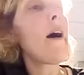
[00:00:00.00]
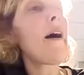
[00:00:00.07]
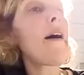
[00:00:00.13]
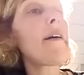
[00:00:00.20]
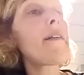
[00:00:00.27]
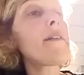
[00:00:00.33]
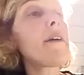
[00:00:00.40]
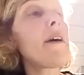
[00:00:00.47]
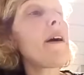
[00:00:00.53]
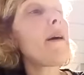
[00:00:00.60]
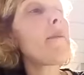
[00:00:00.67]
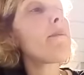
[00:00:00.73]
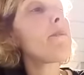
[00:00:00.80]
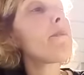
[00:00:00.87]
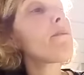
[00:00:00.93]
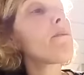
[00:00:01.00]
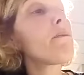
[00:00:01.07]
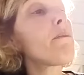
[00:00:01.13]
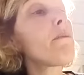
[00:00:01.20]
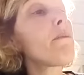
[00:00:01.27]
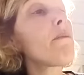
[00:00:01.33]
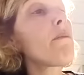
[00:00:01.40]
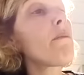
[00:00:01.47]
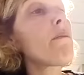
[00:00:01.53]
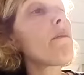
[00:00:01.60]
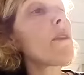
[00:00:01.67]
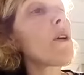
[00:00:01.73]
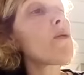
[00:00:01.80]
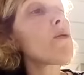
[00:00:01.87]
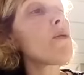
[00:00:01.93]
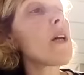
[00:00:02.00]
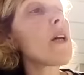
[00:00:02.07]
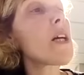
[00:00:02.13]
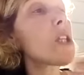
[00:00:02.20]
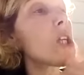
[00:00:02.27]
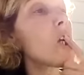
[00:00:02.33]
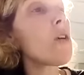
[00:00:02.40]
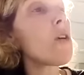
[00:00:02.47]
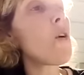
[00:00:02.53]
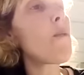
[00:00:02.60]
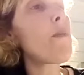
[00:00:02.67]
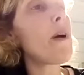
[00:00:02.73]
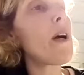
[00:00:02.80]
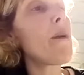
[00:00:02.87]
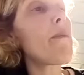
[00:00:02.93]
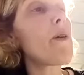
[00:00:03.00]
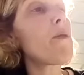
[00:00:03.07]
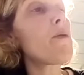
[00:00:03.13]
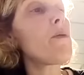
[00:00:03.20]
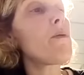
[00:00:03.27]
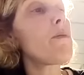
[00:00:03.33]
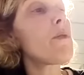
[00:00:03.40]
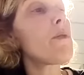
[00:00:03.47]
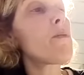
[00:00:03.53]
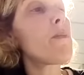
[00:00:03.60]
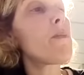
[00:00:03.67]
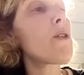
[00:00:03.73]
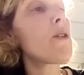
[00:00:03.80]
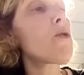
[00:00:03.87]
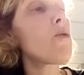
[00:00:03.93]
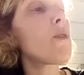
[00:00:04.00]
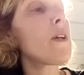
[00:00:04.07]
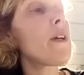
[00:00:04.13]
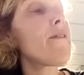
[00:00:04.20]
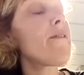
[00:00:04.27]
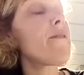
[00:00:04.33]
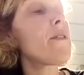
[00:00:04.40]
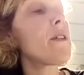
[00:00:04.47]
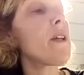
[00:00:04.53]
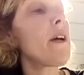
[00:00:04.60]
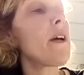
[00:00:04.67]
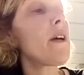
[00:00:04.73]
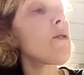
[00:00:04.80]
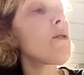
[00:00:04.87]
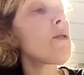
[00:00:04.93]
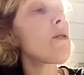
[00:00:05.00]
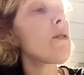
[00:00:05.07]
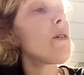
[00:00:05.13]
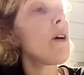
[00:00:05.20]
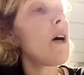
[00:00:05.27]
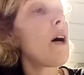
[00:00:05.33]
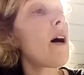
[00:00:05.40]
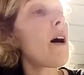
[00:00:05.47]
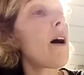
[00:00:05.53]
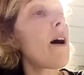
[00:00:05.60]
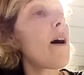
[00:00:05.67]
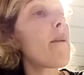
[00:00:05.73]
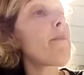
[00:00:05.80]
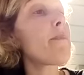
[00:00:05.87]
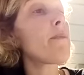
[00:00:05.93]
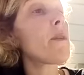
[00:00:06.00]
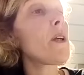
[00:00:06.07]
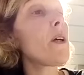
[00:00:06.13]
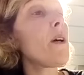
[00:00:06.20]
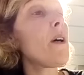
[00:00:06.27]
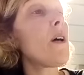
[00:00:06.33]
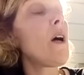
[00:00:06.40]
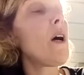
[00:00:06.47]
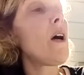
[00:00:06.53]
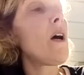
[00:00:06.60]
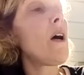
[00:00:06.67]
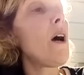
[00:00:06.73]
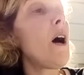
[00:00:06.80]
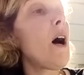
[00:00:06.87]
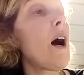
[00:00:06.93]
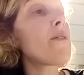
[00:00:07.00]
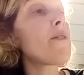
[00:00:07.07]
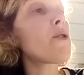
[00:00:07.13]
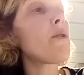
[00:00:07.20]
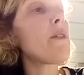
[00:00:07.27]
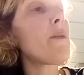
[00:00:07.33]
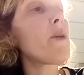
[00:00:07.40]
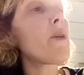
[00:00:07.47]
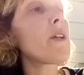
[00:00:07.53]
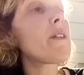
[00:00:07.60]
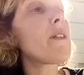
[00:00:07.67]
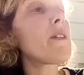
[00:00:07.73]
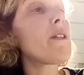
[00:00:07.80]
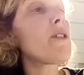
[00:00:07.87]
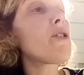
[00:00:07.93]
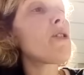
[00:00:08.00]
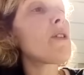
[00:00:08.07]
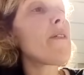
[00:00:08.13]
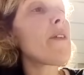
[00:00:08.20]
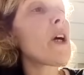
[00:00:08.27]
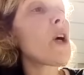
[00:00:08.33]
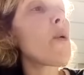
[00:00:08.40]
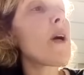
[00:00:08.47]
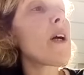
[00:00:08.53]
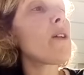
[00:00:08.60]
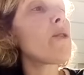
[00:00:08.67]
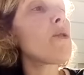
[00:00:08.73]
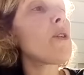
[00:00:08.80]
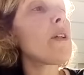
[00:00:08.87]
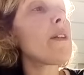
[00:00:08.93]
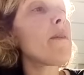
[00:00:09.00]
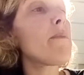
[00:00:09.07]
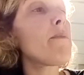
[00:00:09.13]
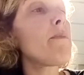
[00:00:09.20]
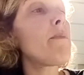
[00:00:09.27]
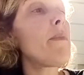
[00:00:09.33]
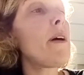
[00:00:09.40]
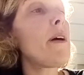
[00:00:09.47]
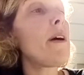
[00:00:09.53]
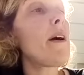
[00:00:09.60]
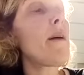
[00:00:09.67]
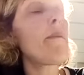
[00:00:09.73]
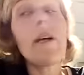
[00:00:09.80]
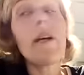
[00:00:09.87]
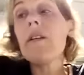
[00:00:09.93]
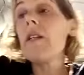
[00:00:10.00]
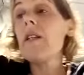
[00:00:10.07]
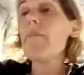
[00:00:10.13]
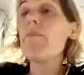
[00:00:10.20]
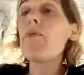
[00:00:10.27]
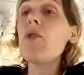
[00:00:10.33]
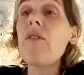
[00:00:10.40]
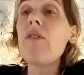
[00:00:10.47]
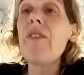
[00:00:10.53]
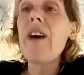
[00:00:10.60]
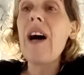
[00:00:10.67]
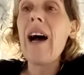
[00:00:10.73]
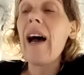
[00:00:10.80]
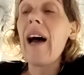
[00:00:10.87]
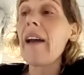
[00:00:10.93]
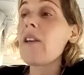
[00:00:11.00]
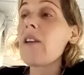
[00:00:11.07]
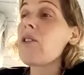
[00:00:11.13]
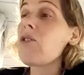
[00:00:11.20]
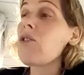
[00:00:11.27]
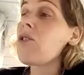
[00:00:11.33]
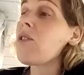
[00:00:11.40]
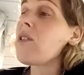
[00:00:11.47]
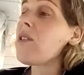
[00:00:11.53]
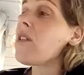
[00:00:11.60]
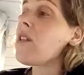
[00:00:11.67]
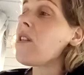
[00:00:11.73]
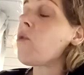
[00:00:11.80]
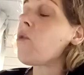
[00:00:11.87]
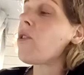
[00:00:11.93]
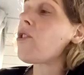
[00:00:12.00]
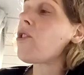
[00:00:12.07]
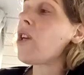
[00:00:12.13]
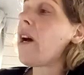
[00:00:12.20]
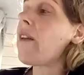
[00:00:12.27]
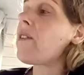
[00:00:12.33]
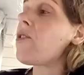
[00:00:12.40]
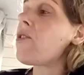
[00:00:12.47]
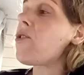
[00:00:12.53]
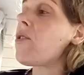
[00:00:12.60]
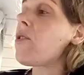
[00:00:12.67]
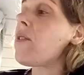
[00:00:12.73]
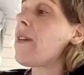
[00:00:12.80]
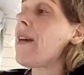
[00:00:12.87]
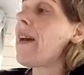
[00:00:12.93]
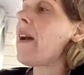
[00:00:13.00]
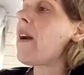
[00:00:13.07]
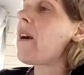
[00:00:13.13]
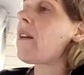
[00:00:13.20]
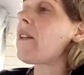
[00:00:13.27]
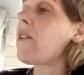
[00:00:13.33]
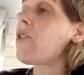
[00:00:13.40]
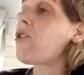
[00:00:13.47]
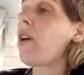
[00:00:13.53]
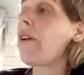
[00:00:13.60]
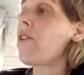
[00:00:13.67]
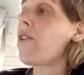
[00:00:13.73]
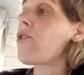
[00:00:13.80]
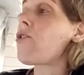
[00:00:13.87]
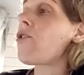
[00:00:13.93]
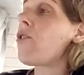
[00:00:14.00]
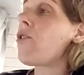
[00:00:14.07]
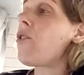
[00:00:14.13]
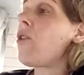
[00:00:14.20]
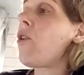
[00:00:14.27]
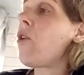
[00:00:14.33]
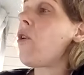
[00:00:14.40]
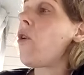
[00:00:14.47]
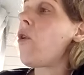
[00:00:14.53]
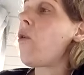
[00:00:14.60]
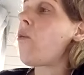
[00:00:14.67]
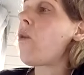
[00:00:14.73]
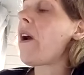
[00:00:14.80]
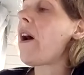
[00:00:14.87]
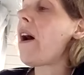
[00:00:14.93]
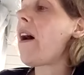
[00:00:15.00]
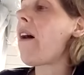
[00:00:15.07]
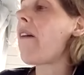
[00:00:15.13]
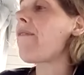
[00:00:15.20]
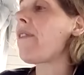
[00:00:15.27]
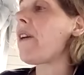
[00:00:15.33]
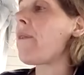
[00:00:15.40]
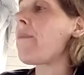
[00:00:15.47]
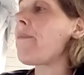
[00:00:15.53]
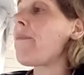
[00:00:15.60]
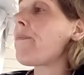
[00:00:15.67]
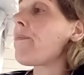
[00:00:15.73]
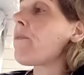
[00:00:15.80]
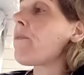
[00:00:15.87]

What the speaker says: And so that's a little bit about spiritual giftings. And so I wanted to just have a quick look at the into the book of Acts, just to see what challenges the early church were having.